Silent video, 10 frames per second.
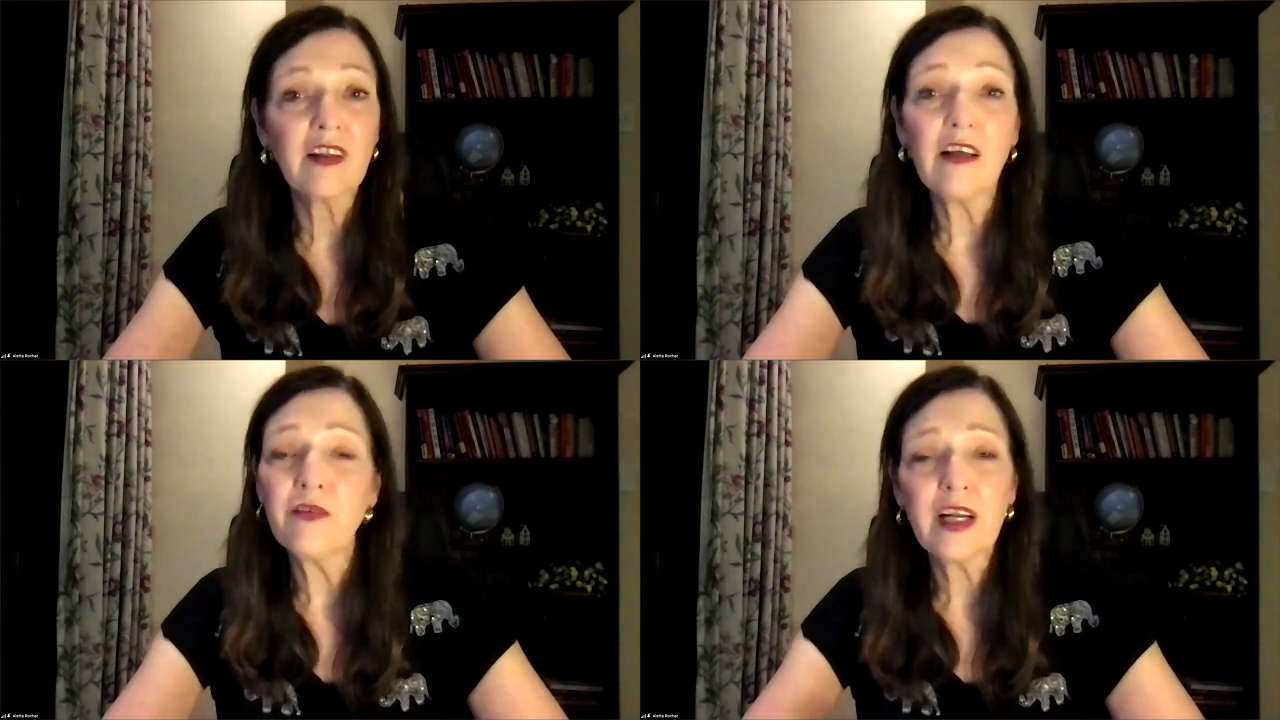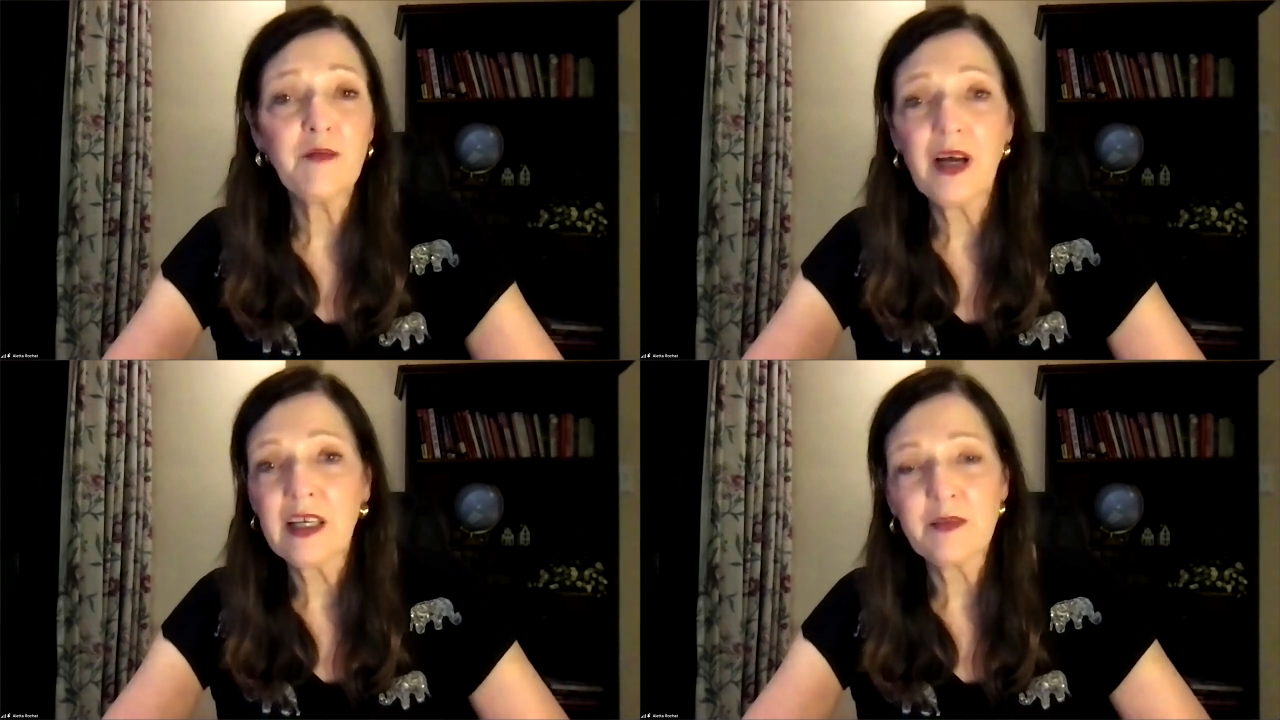they'll run
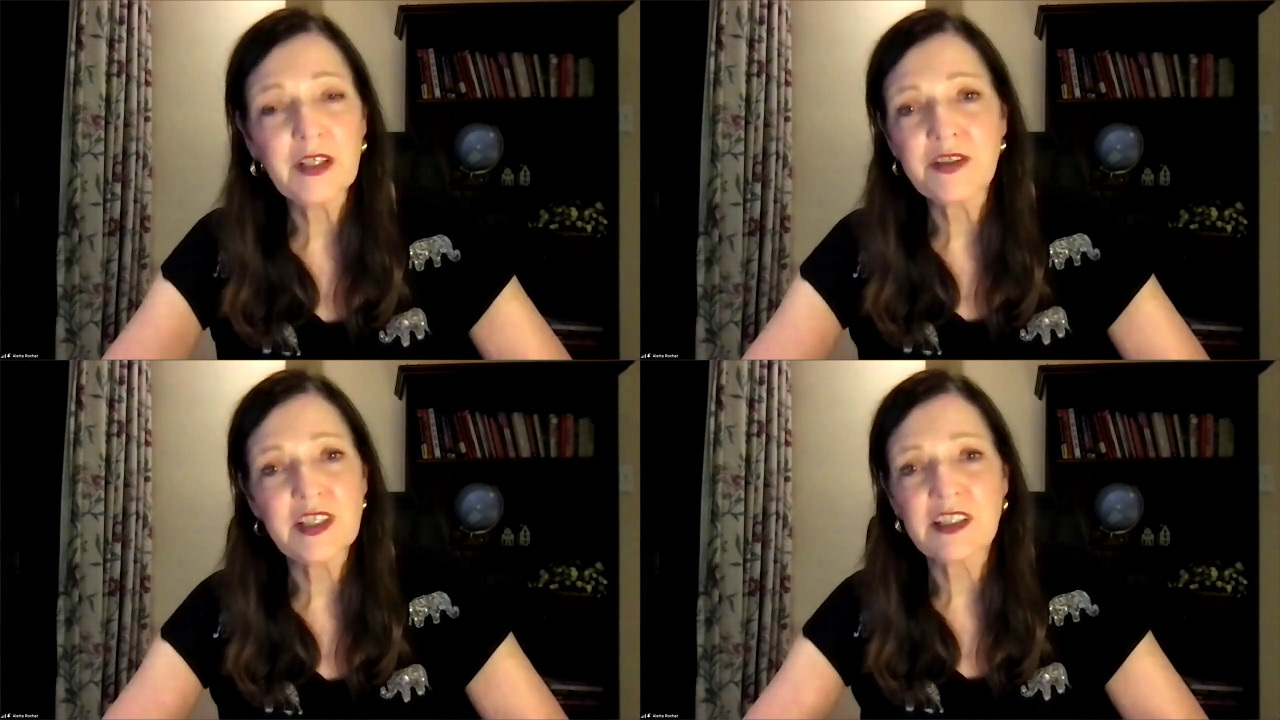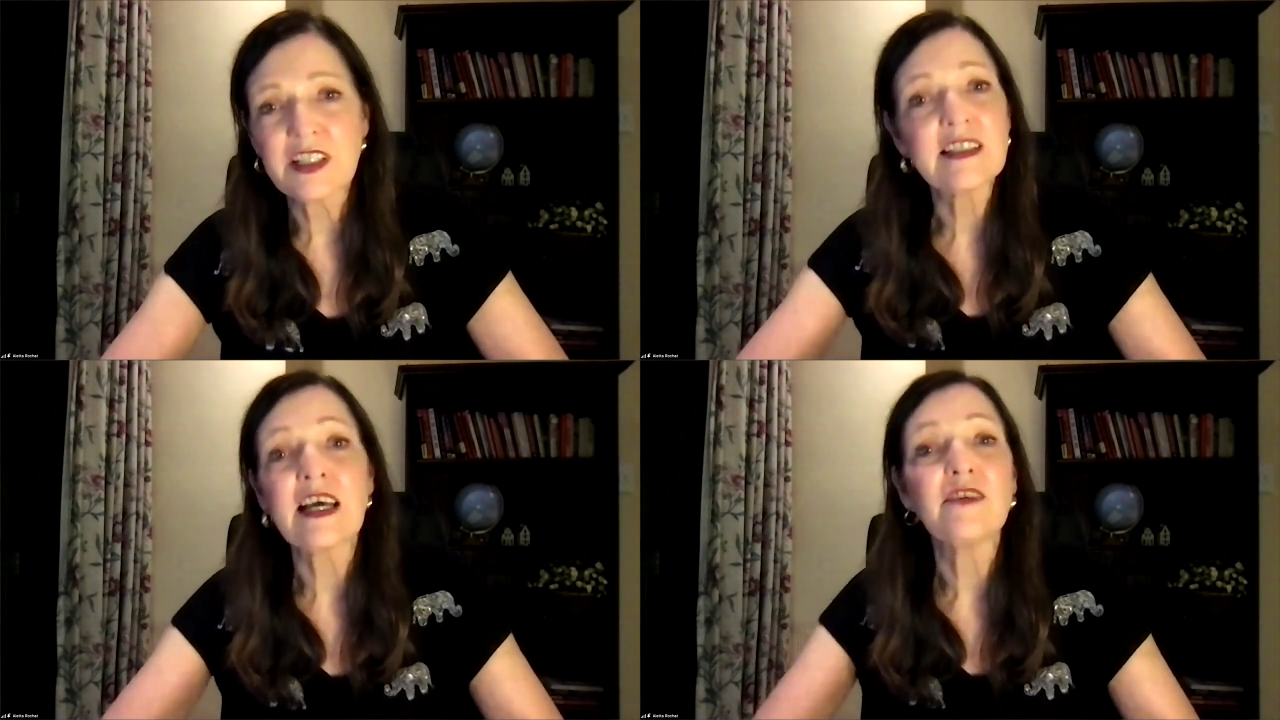a mile because it
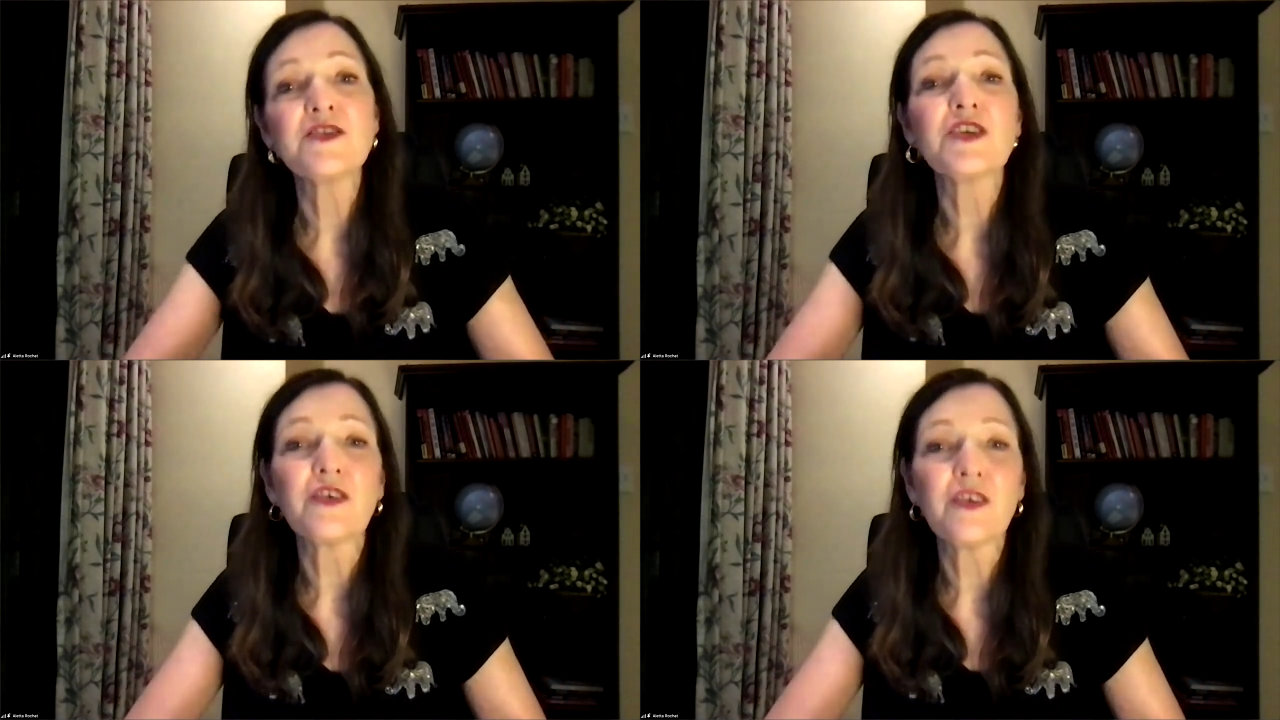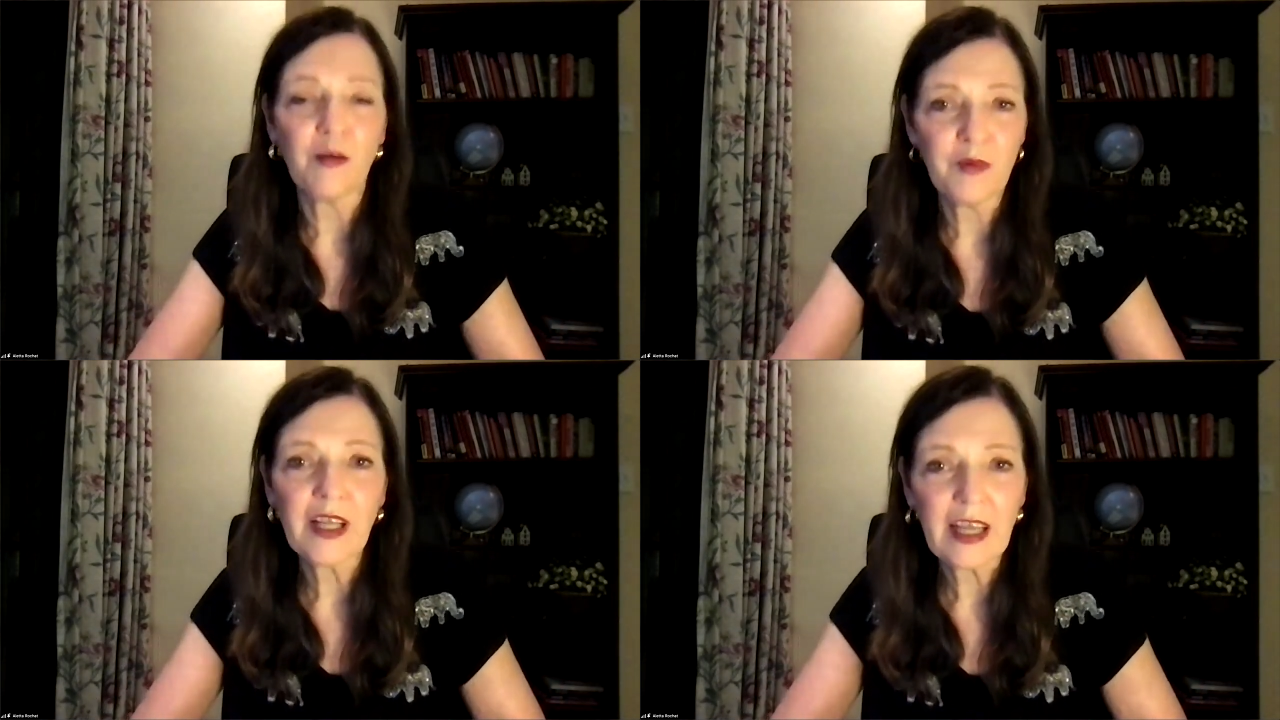just sounds so
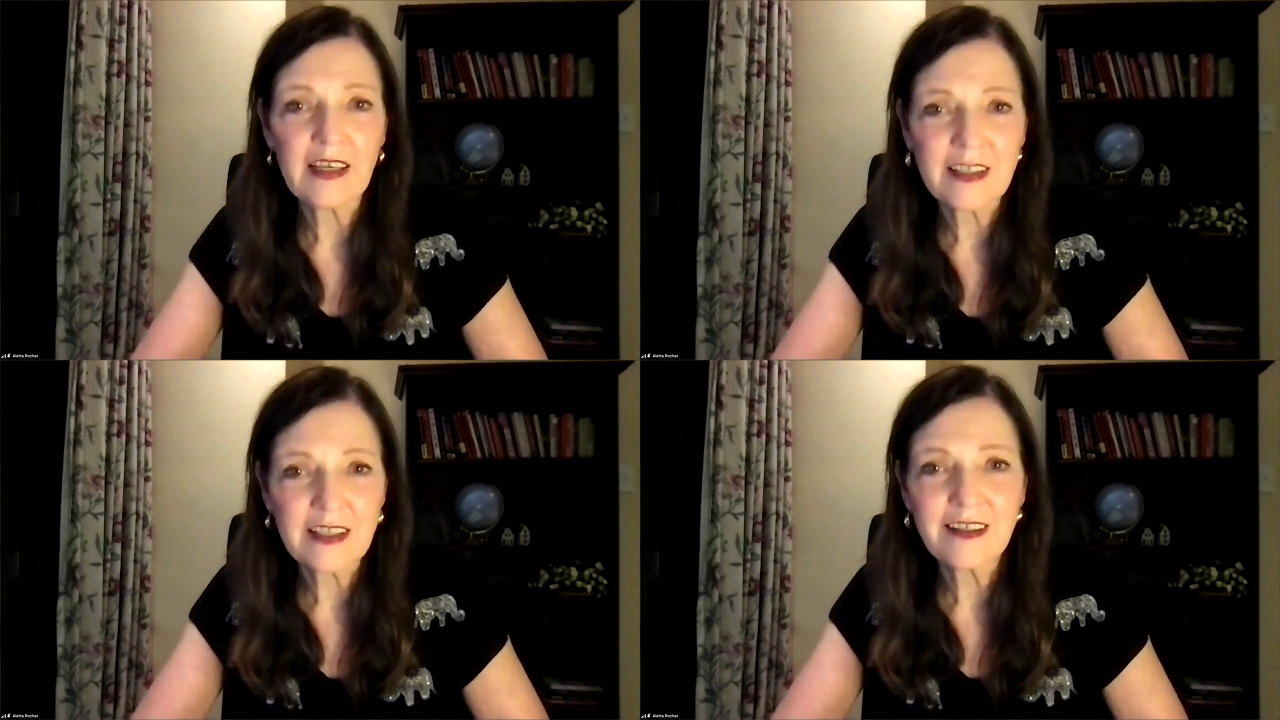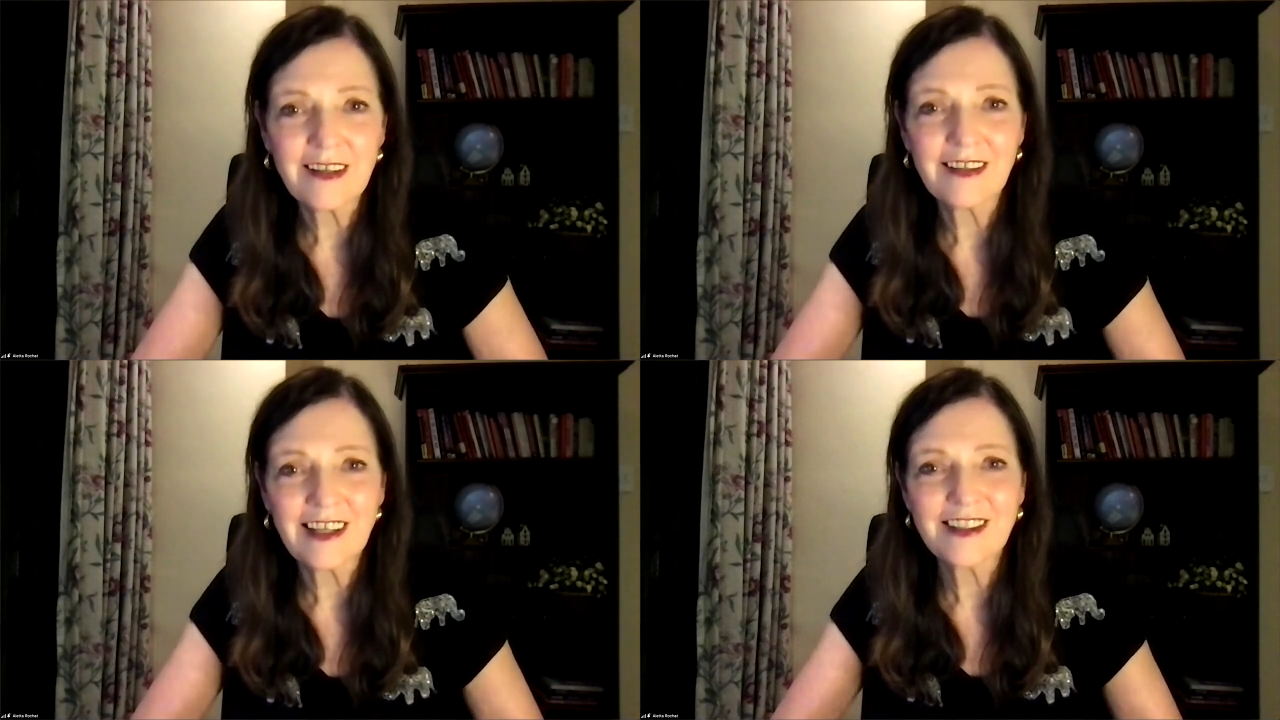complicated.